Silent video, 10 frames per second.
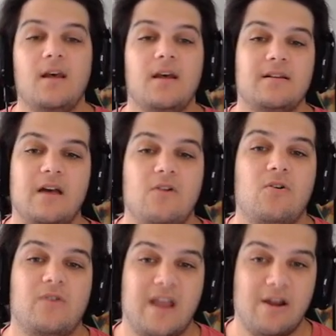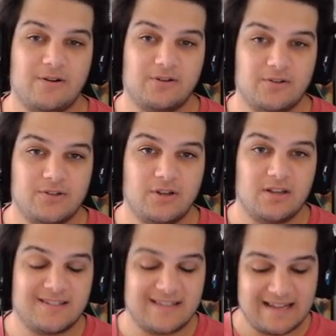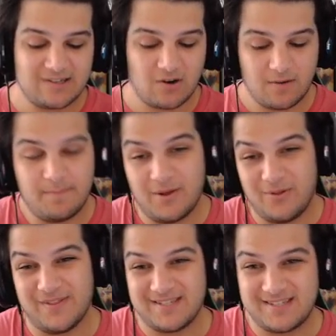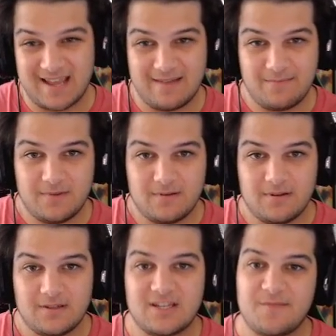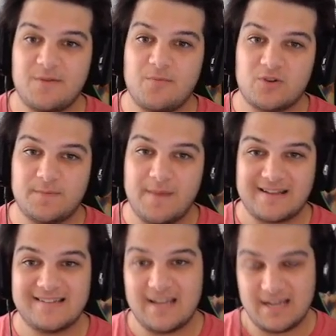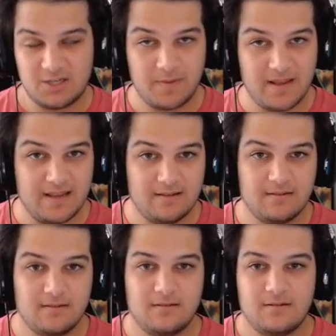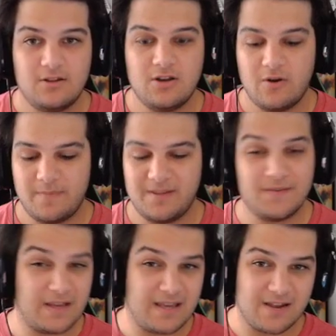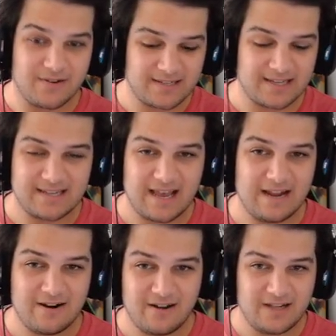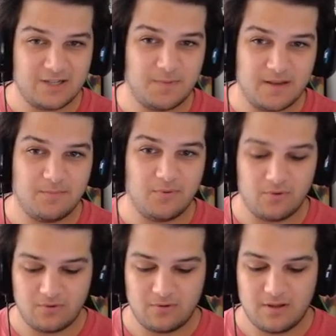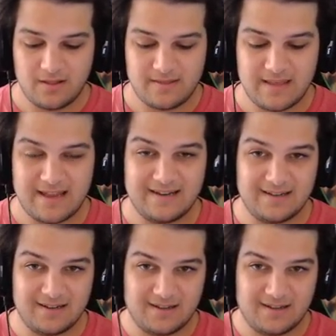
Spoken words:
Not all characters' stats are built the same. Some are more spec'd into HP. I believe Anguirus has a higher HP pull than